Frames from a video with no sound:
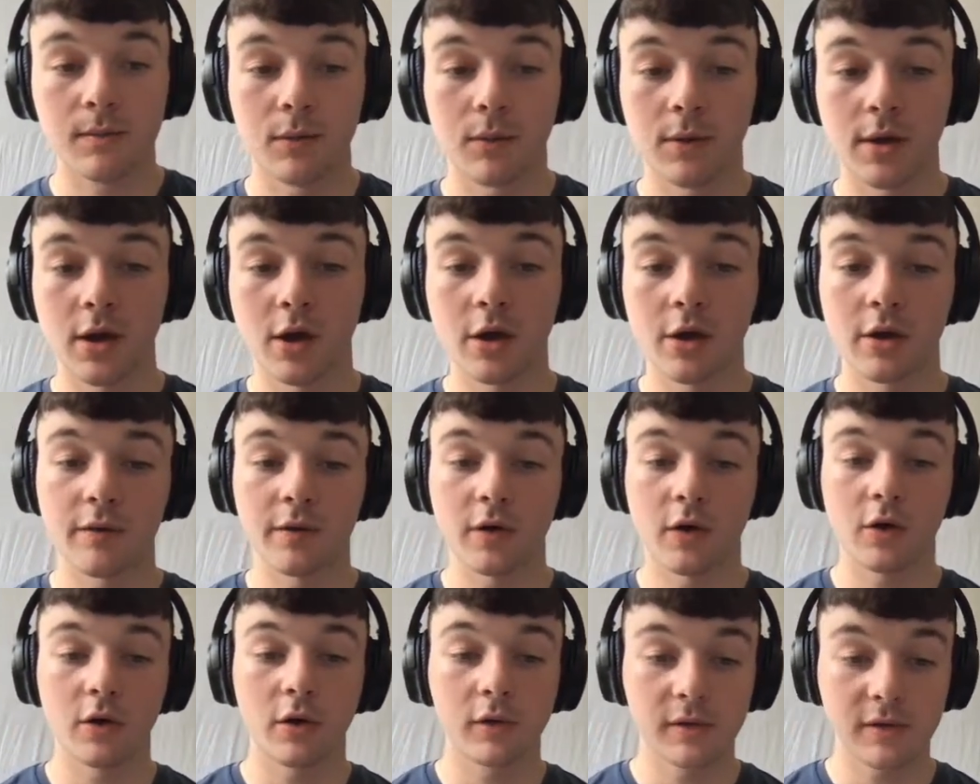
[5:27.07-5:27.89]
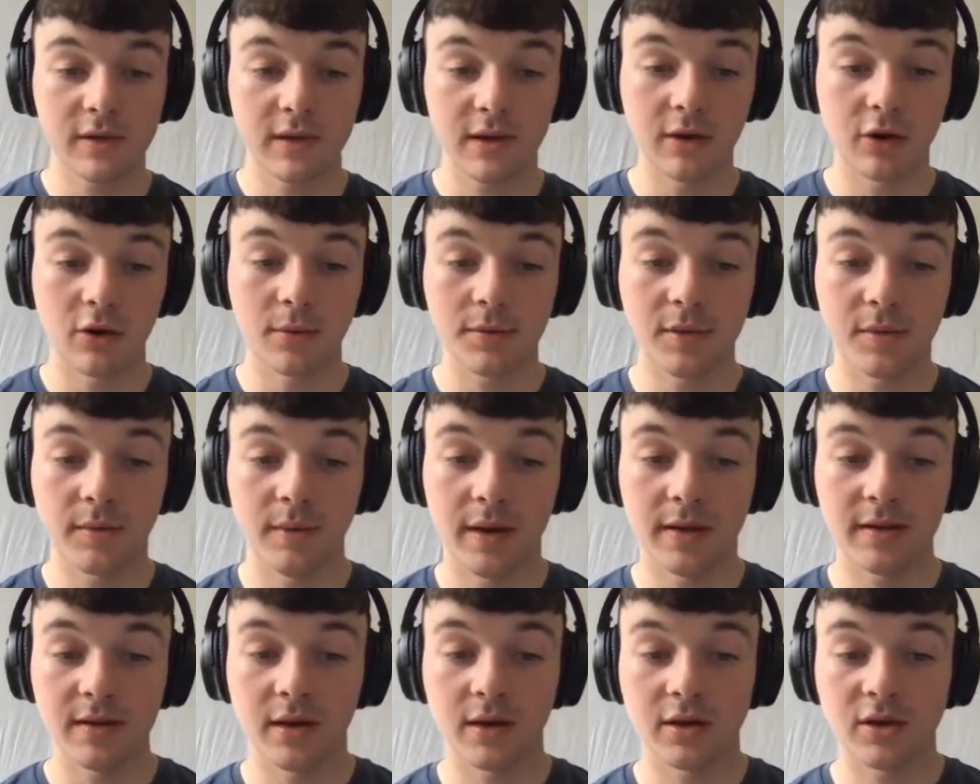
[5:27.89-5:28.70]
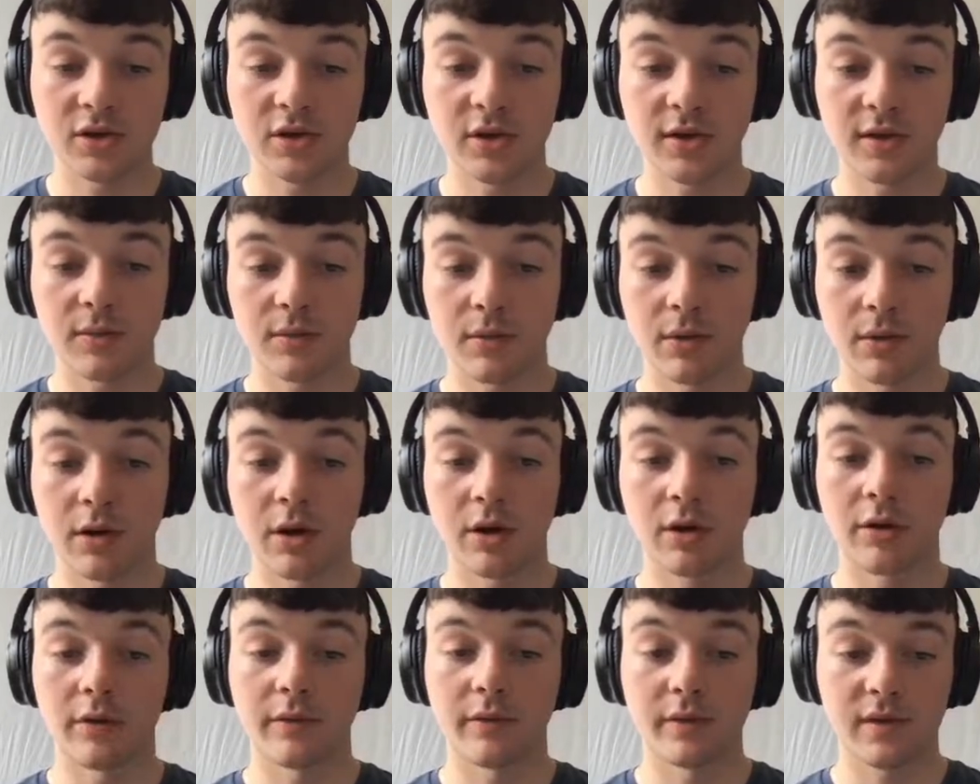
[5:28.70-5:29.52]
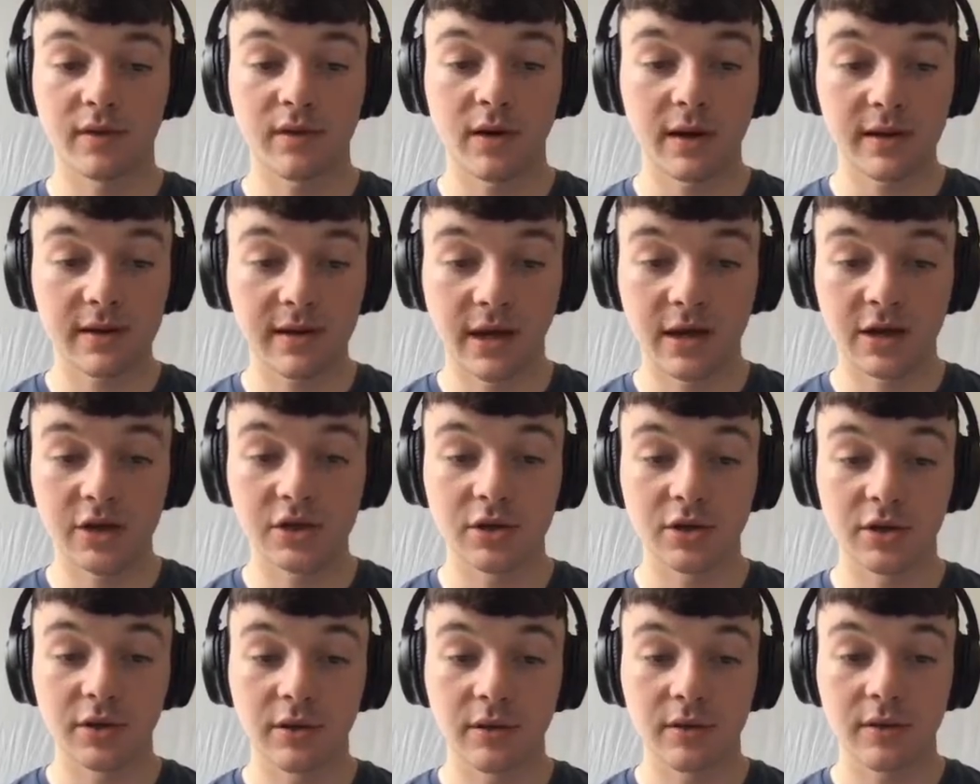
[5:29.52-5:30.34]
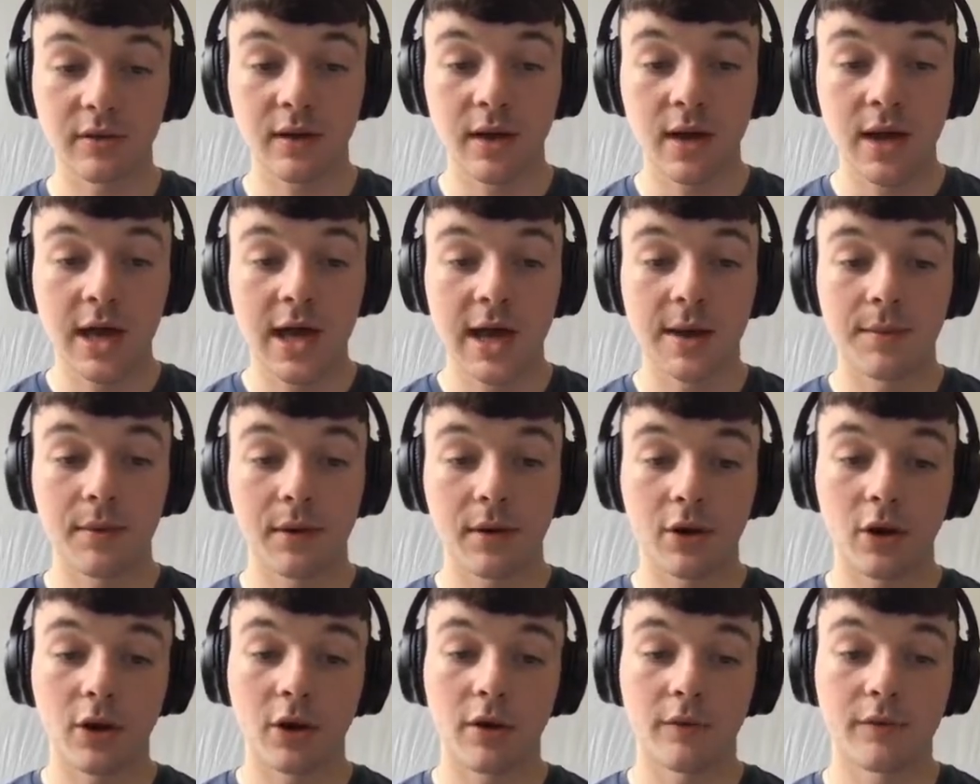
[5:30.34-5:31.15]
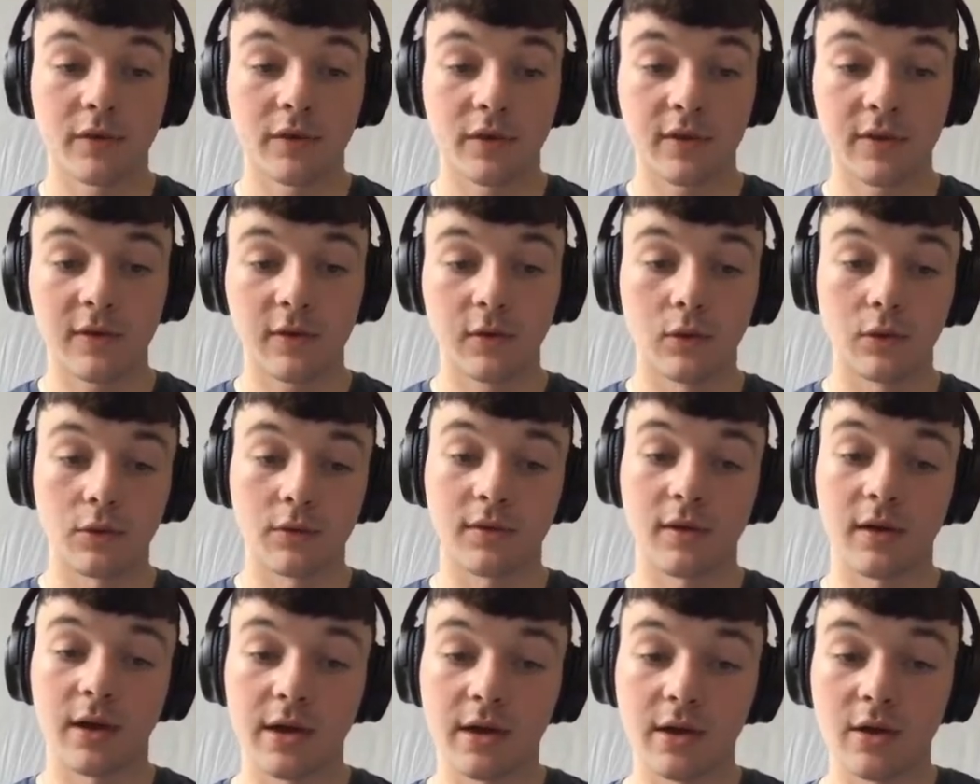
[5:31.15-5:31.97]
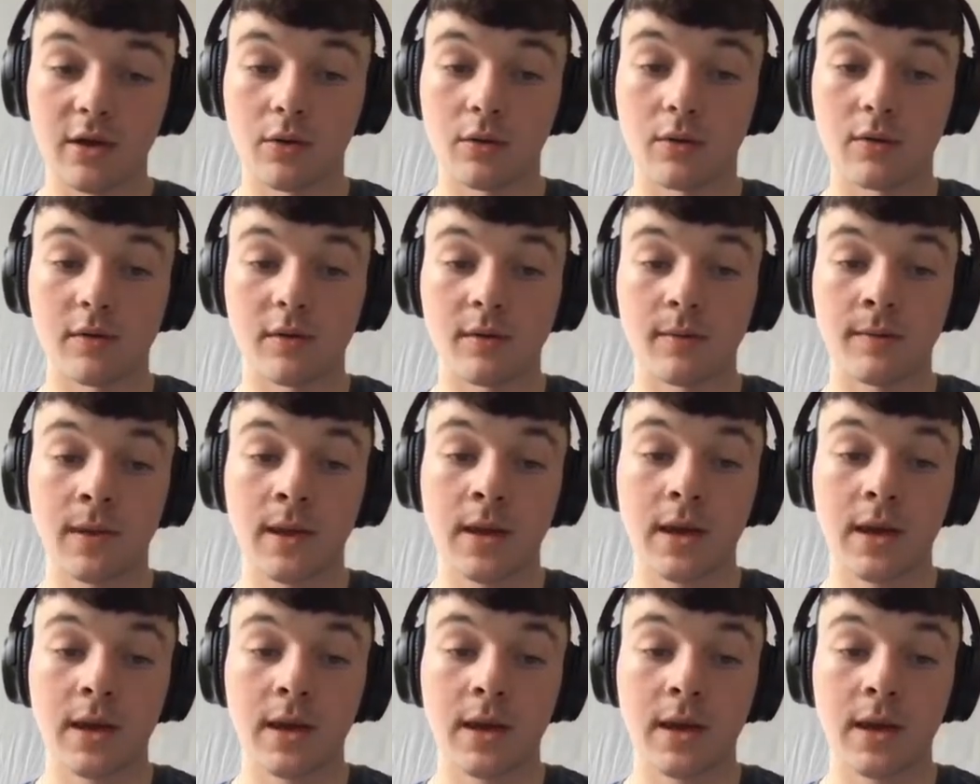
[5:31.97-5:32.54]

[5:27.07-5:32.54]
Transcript: we'll be going over content optimizations, we're going over citations, and we're going over the tools that I use.